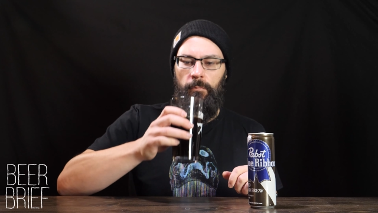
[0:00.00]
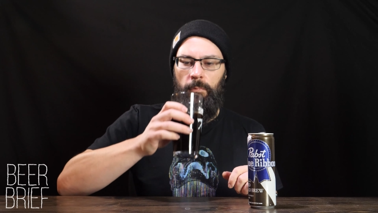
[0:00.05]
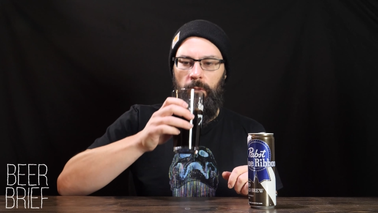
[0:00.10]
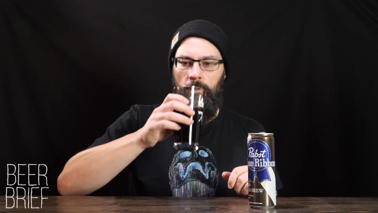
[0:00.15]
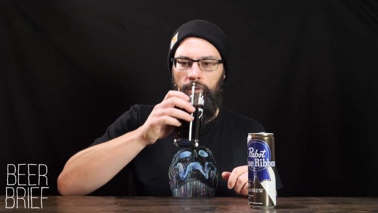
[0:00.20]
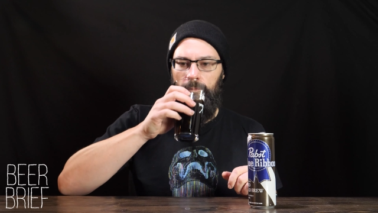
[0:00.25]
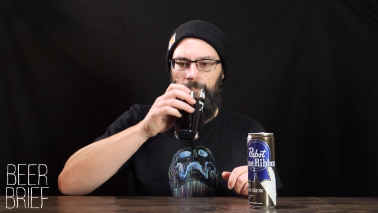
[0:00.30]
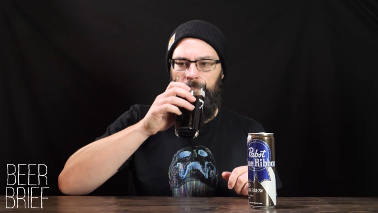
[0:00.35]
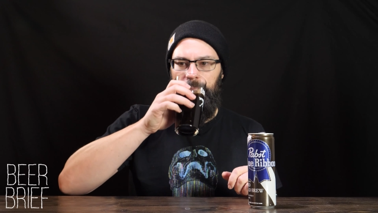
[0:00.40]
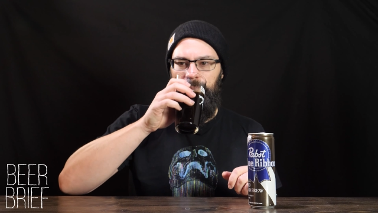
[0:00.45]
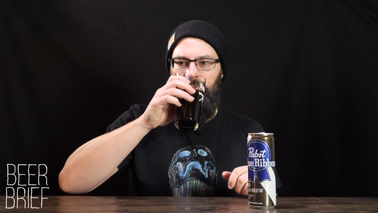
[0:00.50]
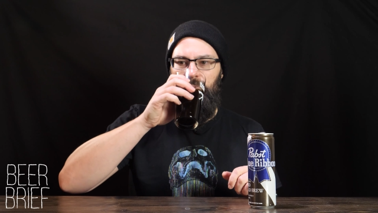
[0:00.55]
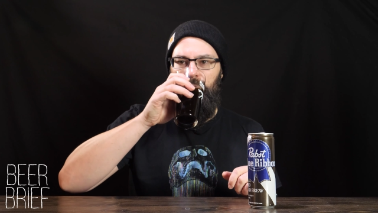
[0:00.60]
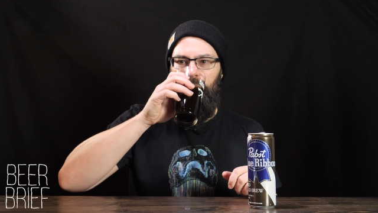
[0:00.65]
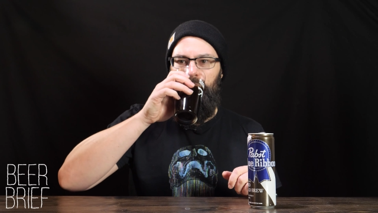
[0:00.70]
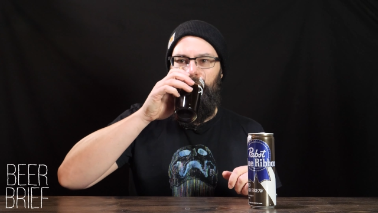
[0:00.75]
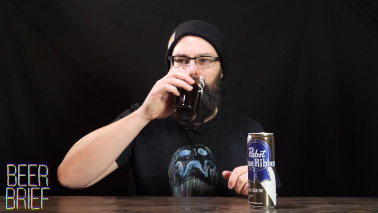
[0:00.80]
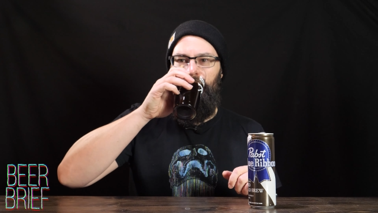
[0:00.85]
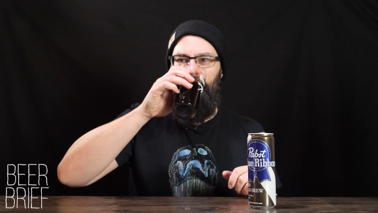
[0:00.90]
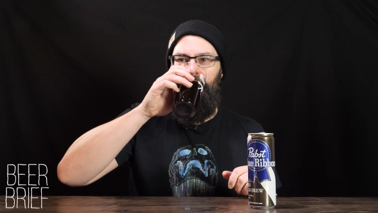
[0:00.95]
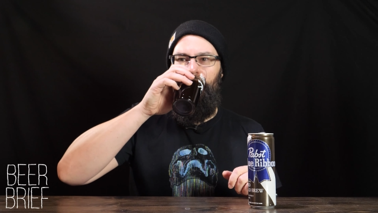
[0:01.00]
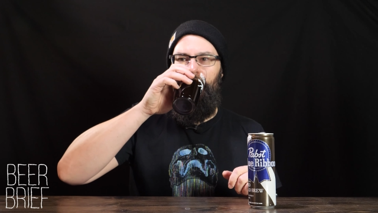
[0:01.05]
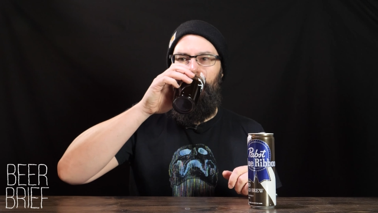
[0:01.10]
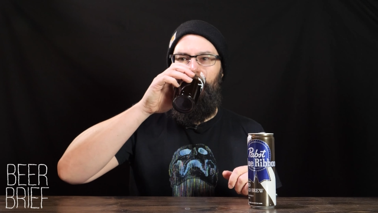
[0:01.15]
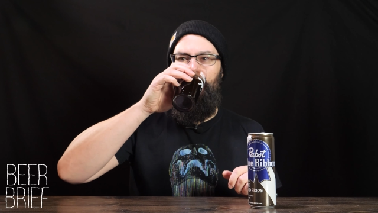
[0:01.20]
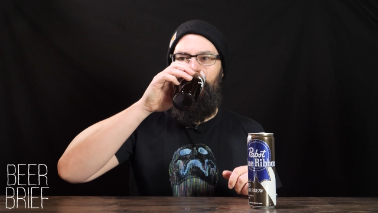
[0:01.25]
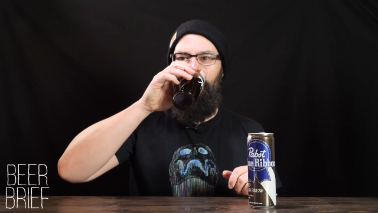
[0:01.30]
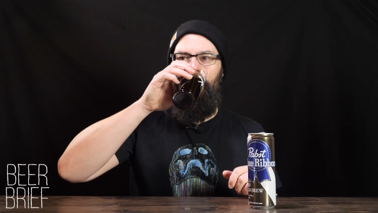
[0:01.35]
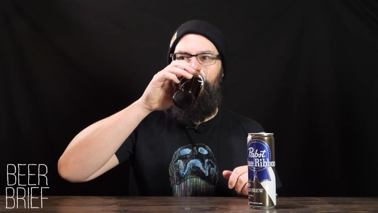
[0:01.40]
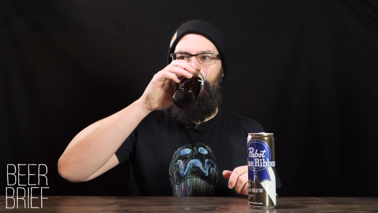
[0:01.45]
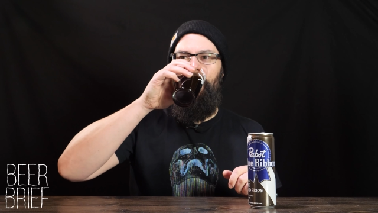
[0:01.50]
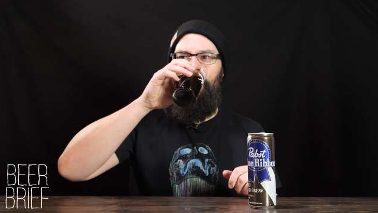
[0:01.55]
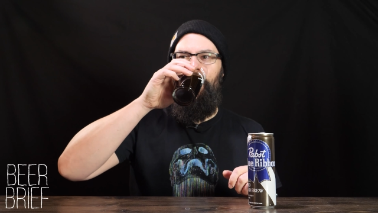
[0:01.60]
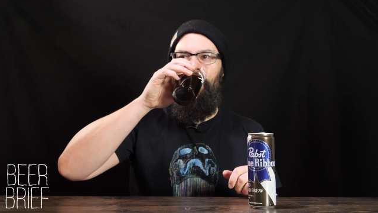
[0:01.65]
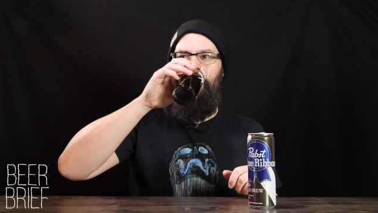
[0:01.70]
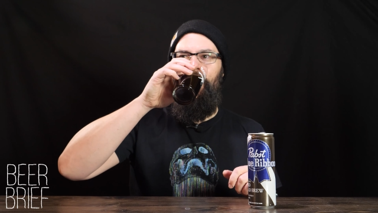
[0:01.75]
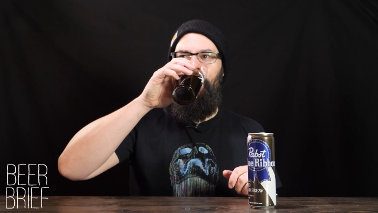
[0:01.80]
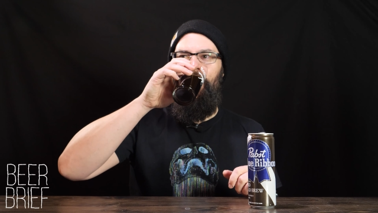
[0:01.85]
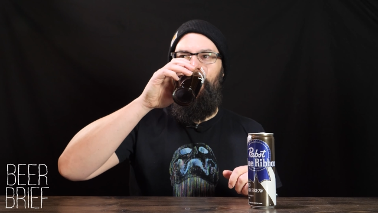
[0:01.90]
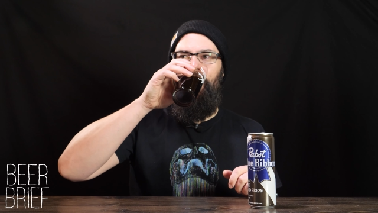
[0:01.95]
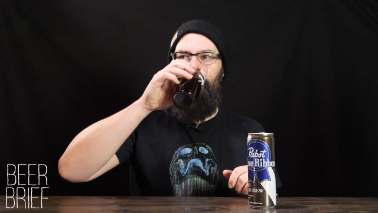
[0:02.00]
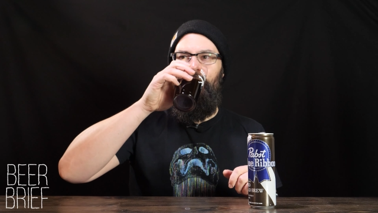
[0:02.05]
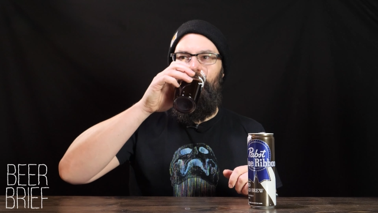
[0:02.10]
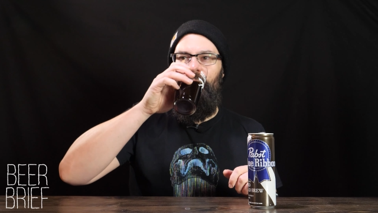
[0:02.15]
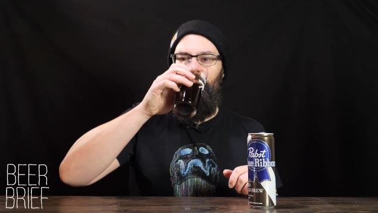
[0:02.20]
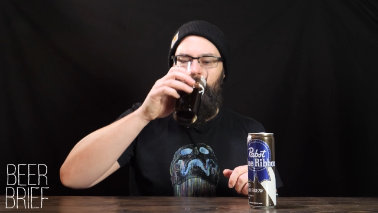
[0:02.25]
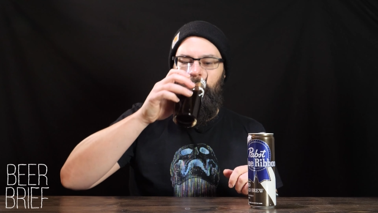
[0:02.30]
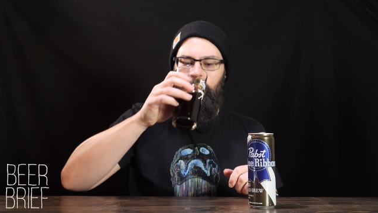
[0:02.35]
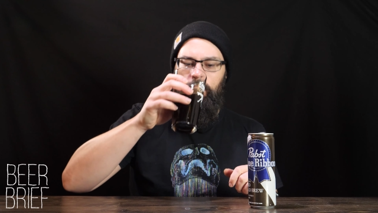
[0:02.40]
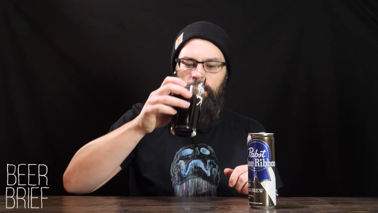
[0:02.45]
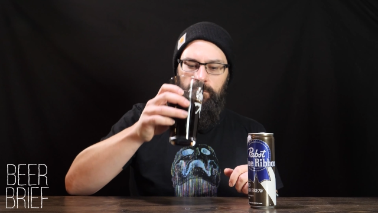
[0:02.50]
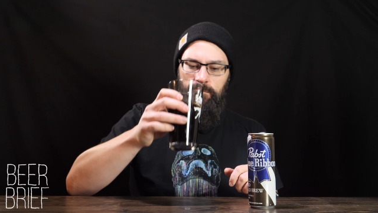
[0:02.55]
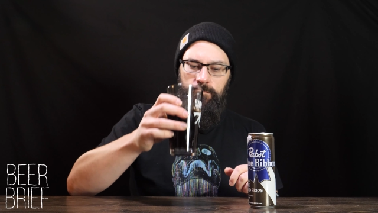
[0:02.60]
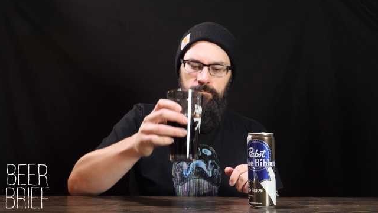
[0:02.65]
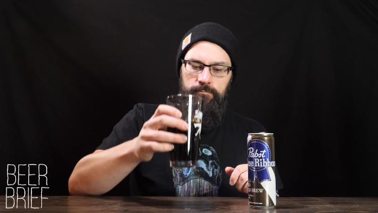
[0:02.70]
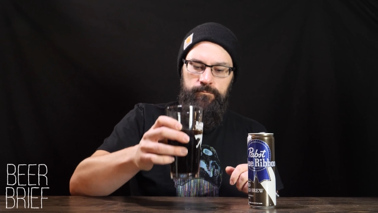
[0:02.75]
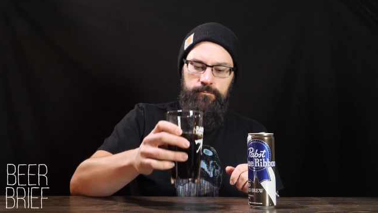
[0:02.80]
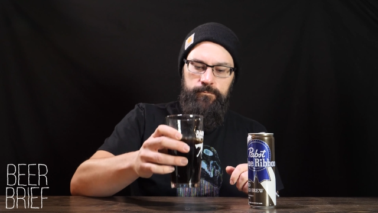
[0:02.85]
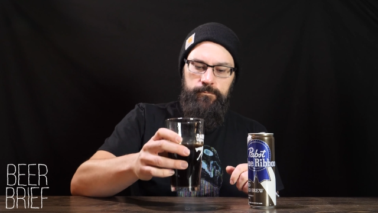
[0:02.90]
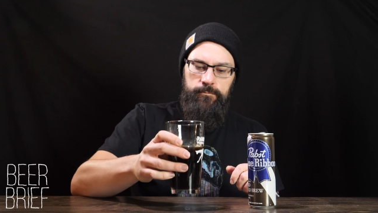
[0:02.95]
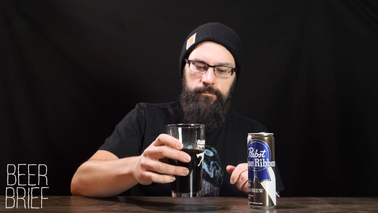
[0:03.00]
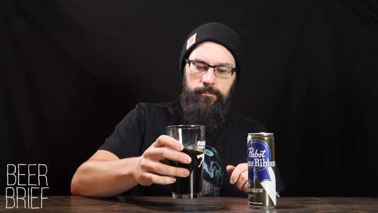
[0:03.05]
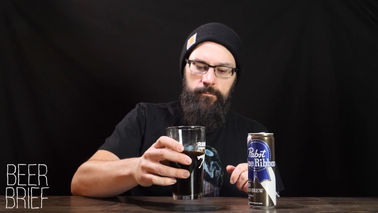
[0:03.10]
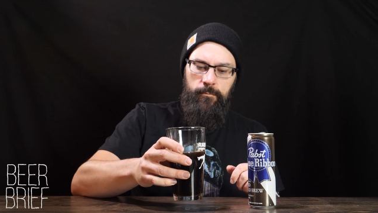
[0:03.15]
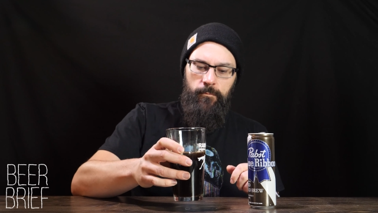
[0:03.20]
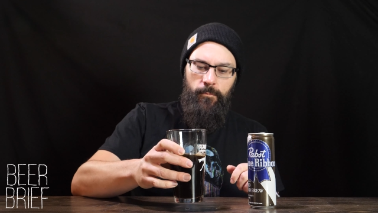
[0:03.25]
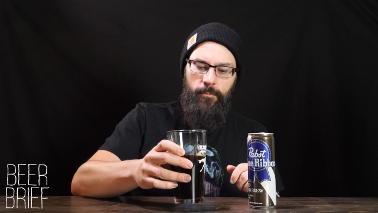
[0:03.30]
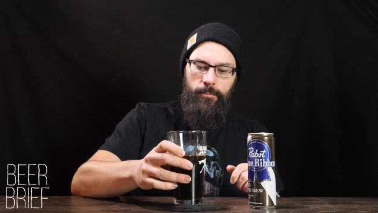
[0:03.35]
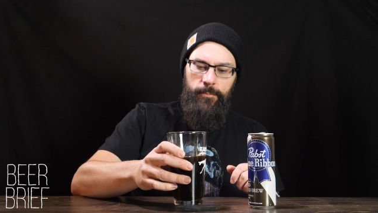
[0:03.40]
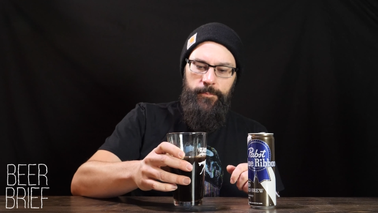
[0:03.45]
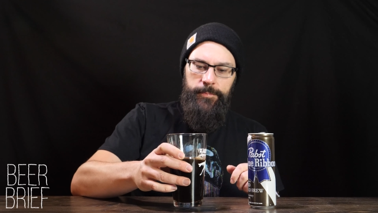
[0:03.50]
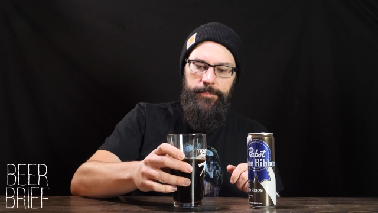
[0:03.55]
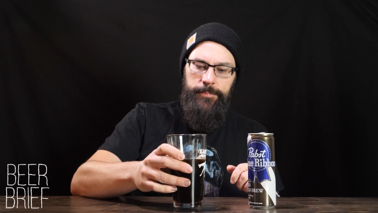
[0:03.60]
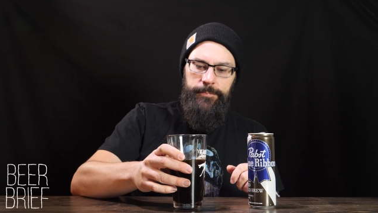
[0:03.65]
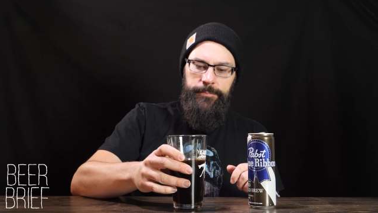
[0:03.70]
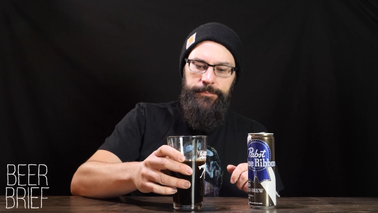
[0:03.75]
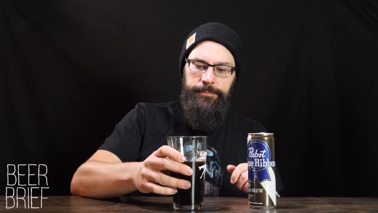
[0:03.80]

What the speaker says: [no speech]